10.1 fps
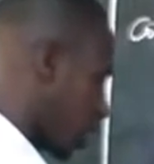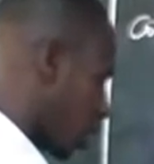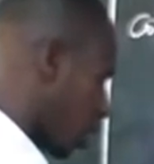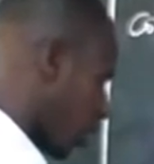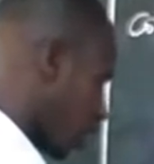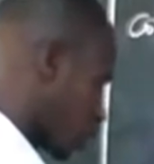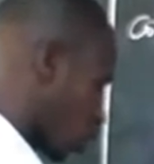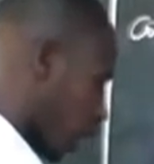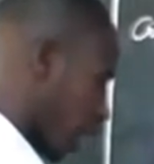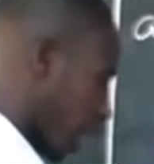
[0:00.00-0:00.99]
the
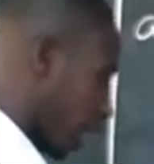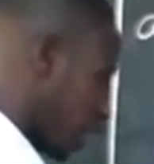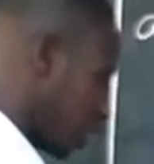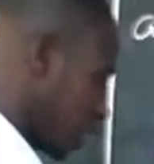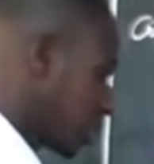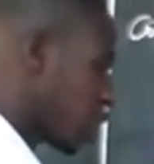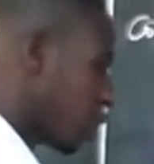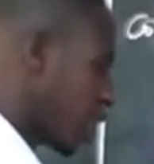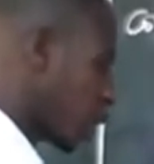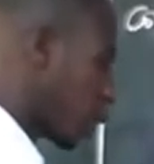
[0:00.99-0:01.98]
square. This
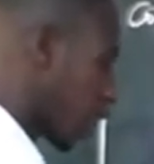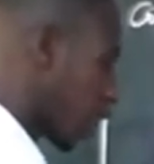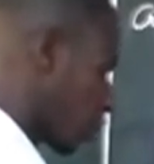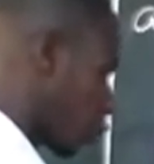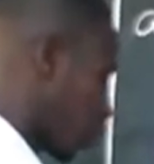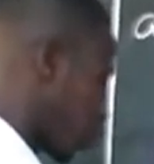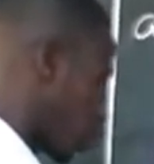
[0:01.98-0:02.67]
remaining part, when you have to